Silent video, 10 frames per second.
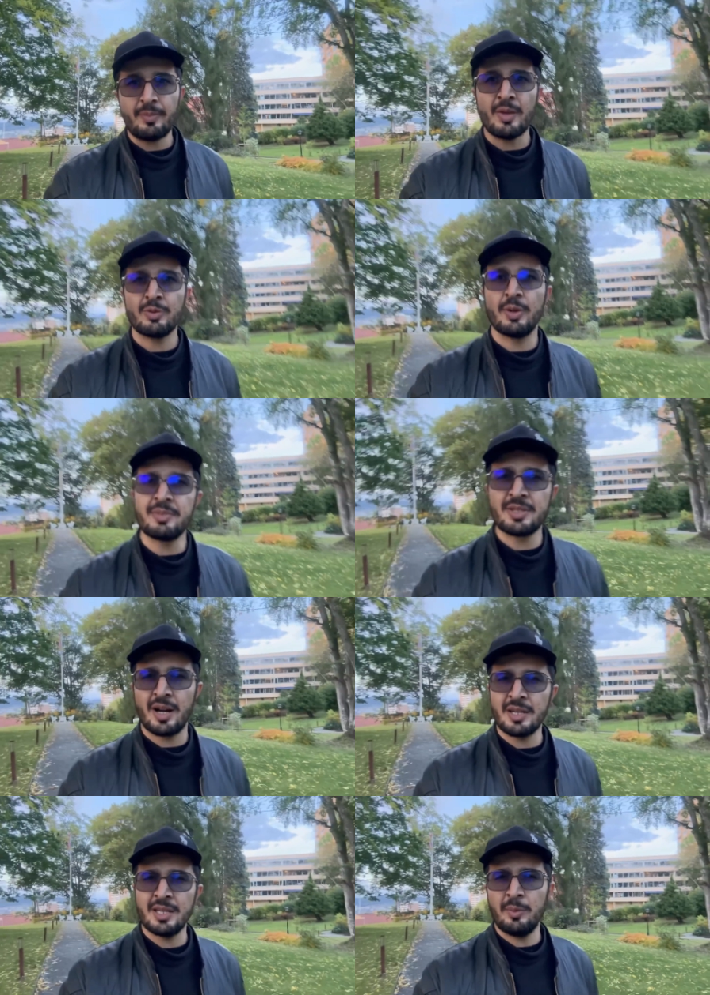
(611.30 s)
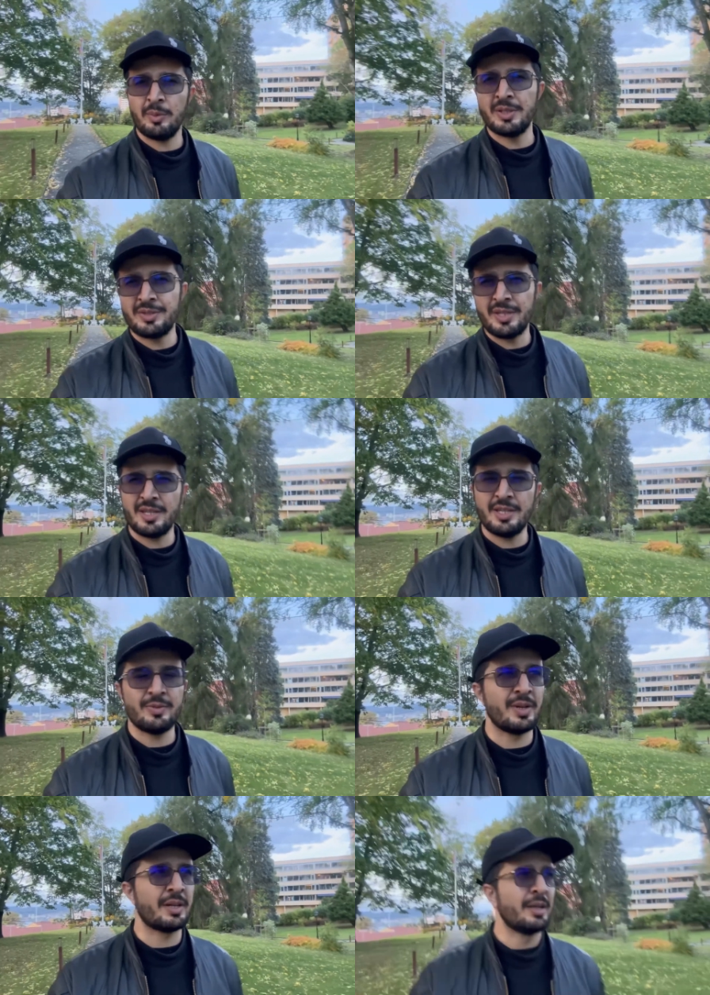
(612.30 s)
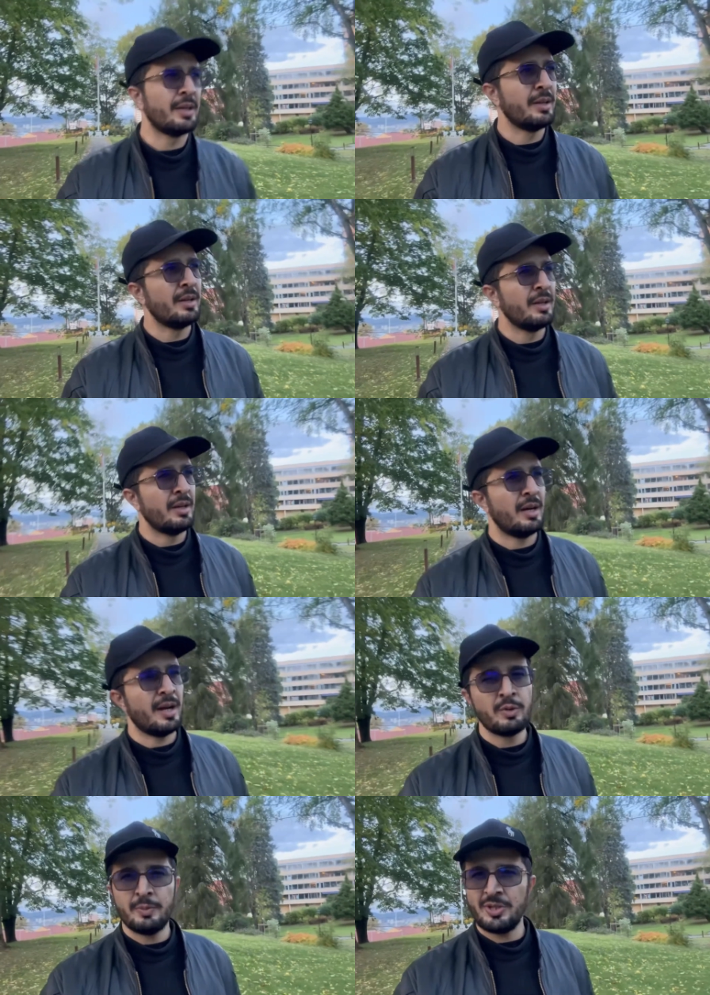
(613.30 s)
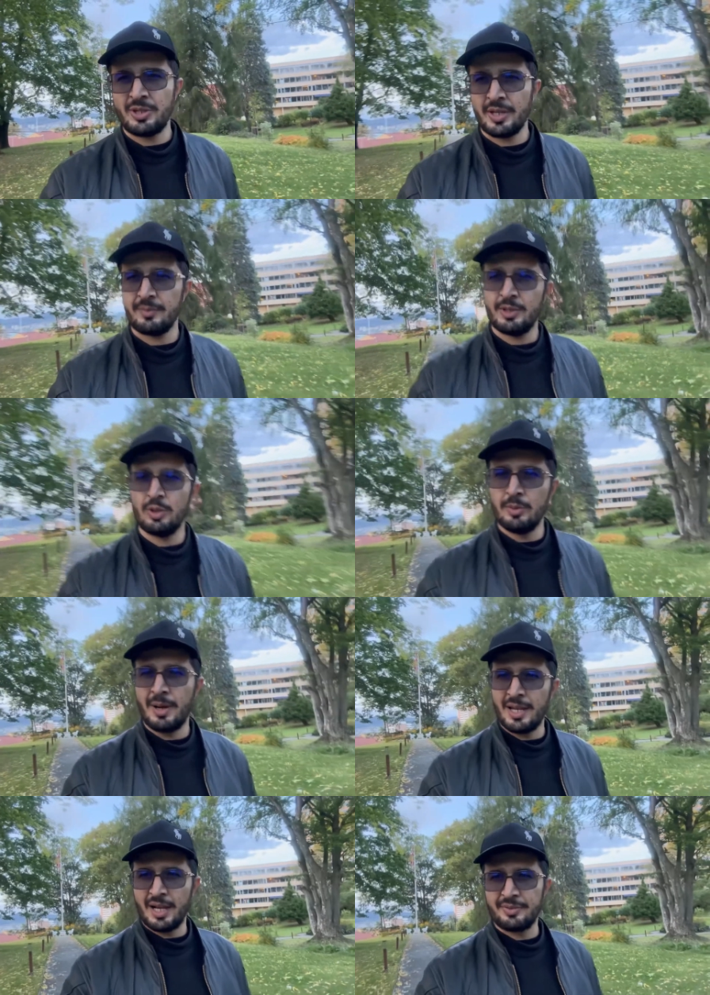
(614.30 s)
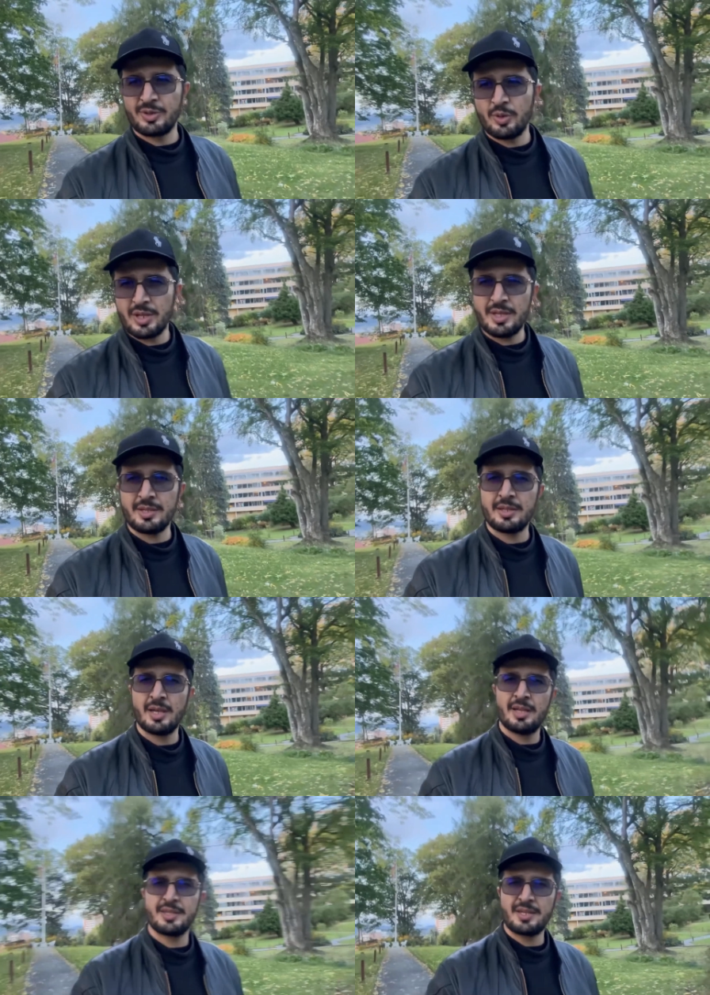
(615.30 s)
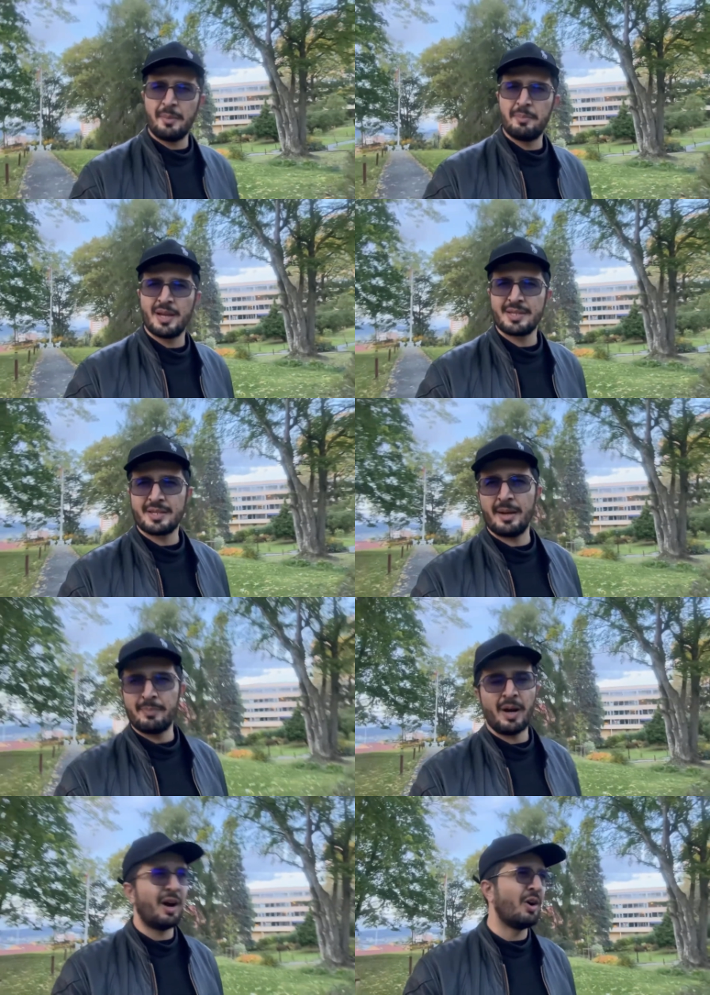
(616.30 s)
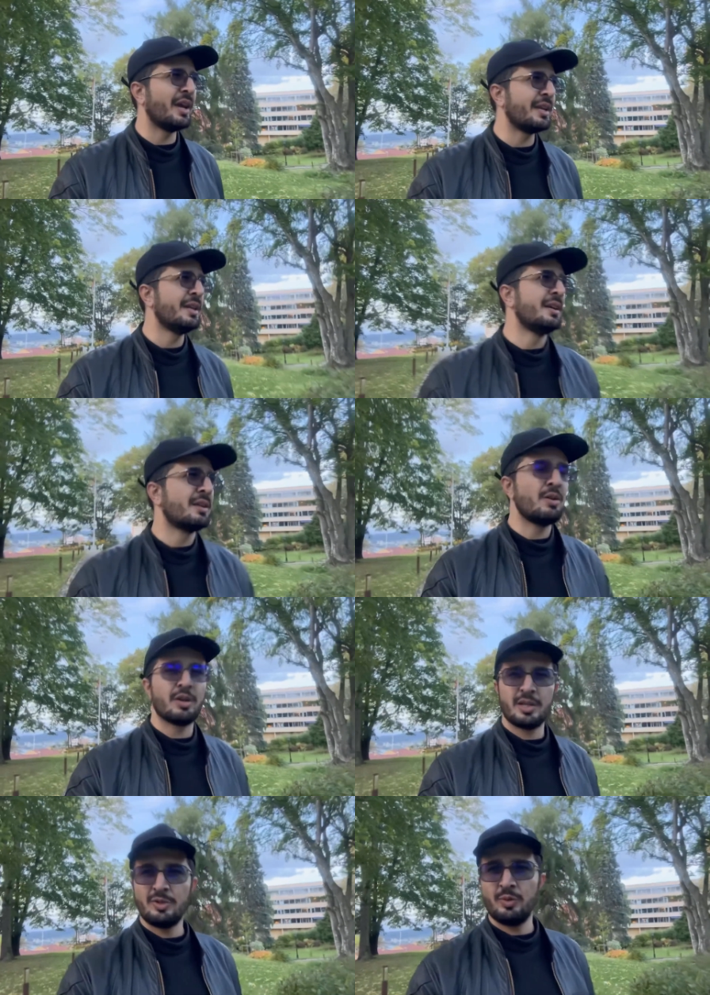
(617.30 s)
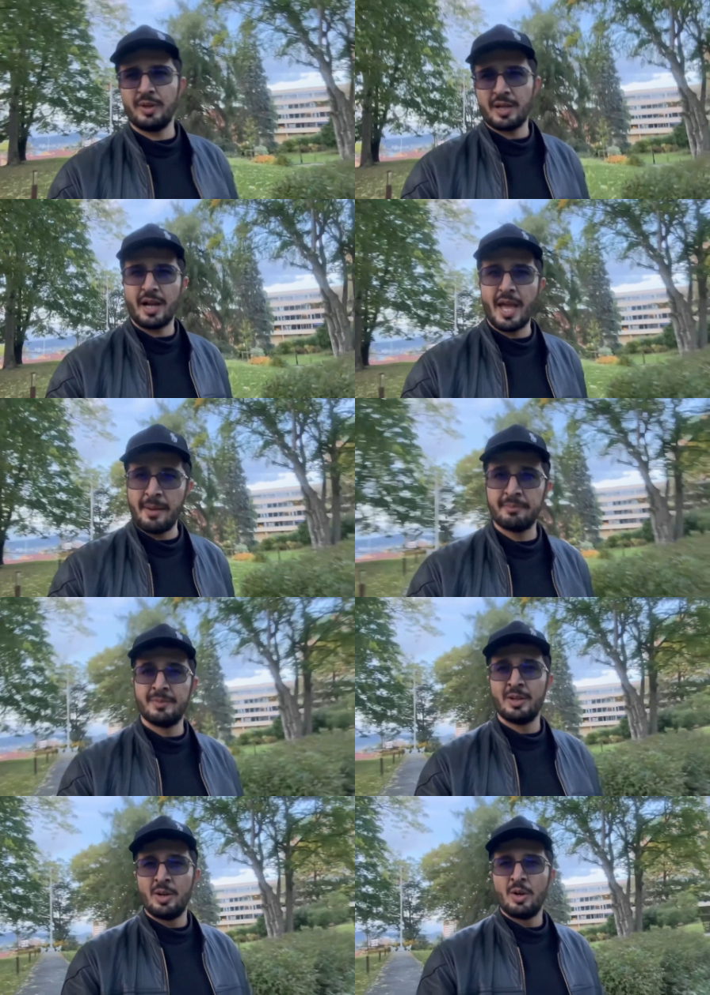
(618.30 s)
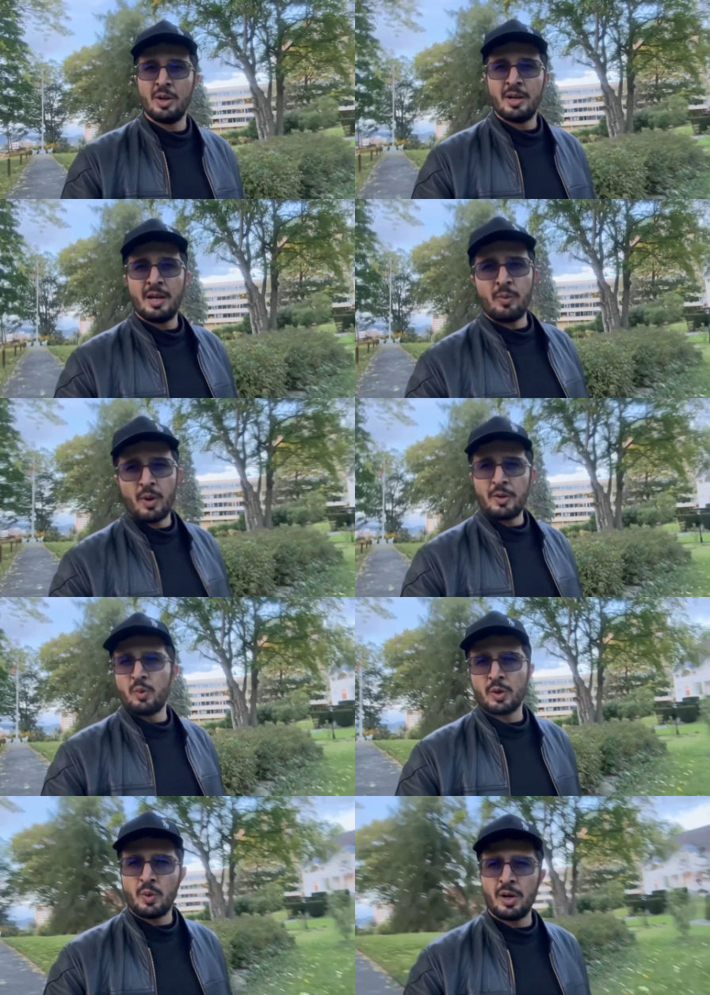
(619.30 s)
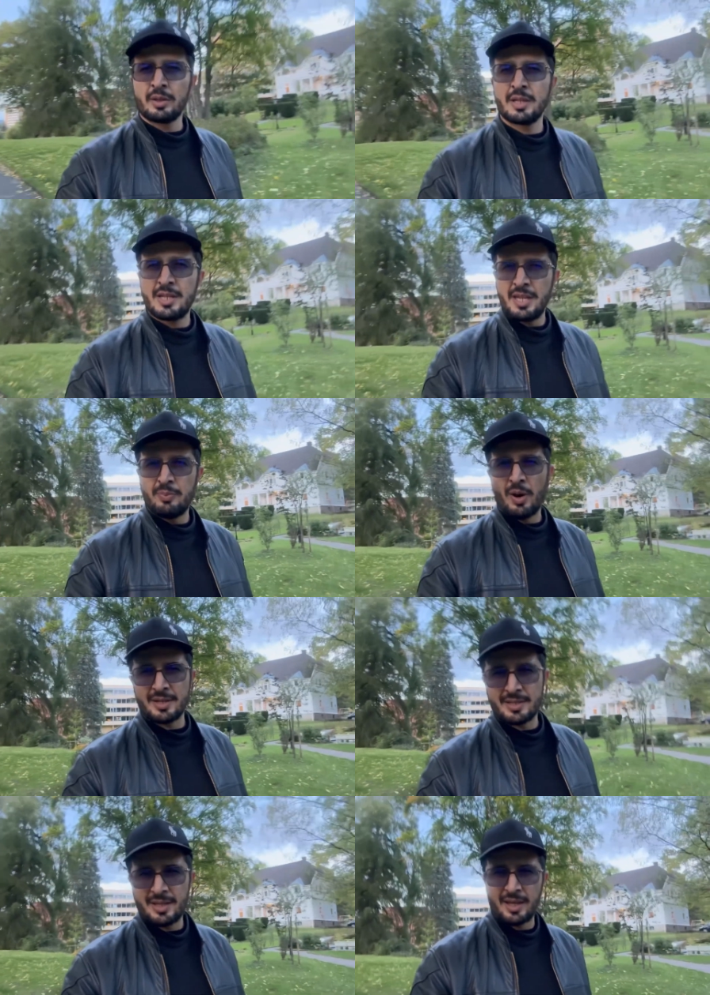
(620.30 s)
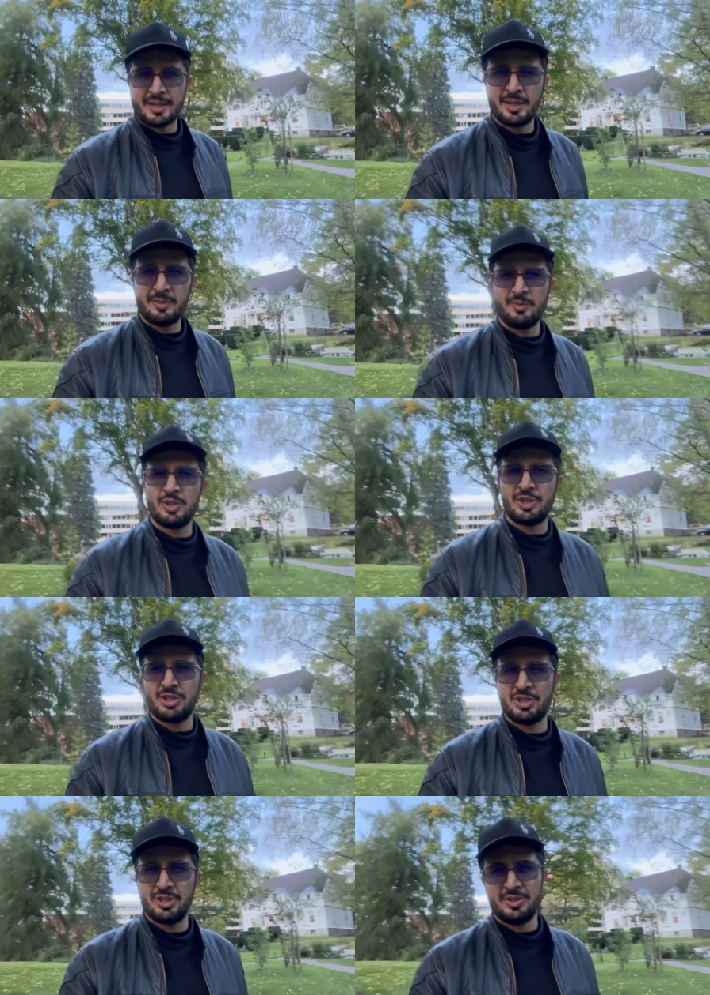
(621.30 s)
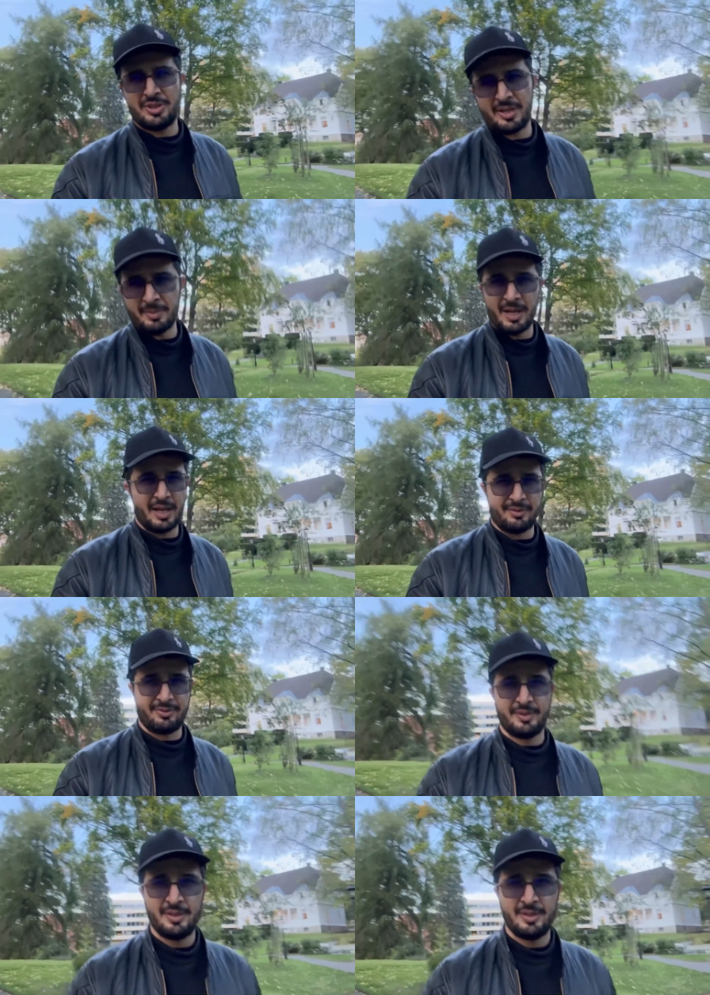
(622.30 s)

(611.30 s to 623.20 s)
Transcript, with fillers: so I'm starting a one series where I would be sharing with you my life stories step by step how I got into where I am and what were the key points like which changed my life.